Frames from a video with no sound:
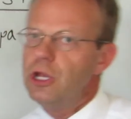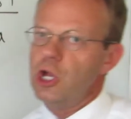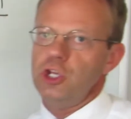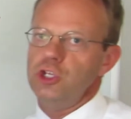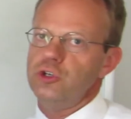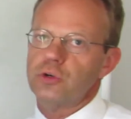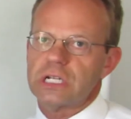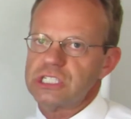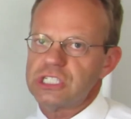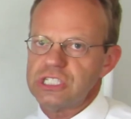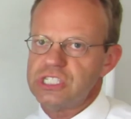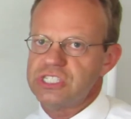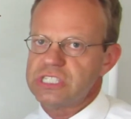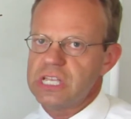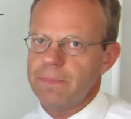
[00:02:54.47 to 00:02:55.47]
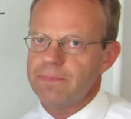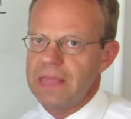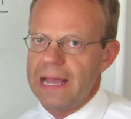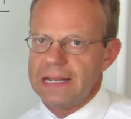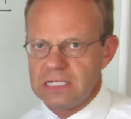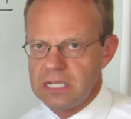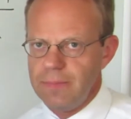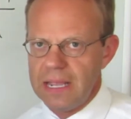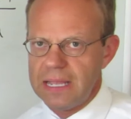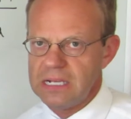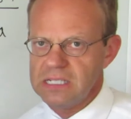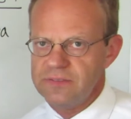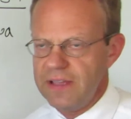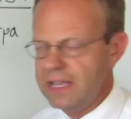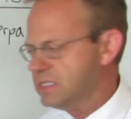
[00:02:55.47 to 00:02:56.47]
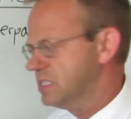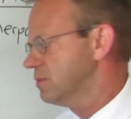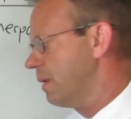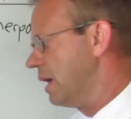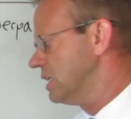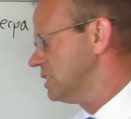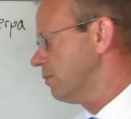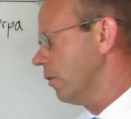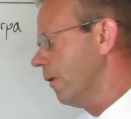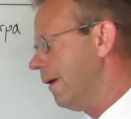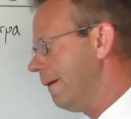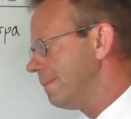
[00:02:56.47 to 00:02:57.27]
You can just skip that to make it as fast as possible.